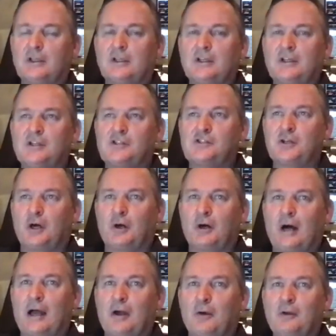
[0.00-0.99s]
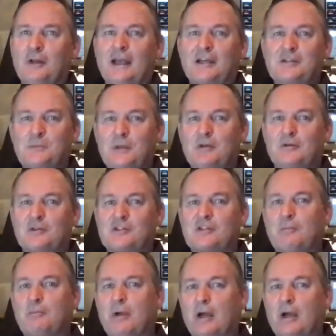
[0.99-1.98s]
So I only experienced
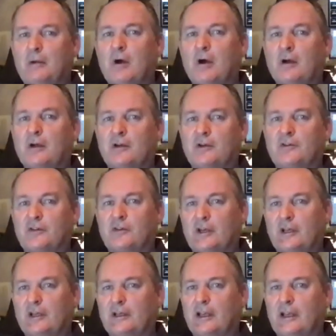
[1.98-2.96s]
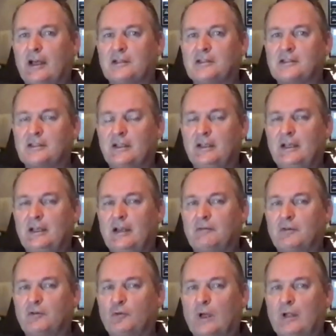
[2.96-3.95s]
the bear market in the last
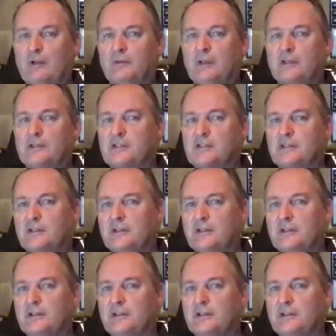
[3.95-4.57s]
11, 12 years.